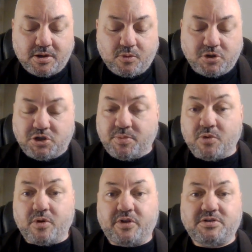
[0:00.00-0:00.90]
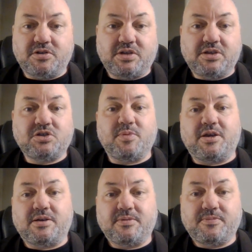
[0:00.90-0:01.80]
would you be willing to teach
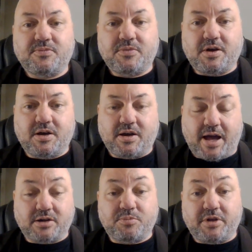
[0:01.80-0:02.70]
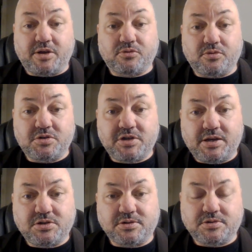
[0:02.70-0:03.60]
me how to play through the
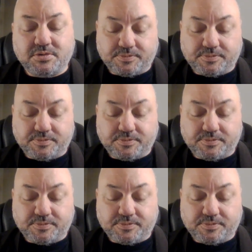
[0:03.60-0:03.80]
changes?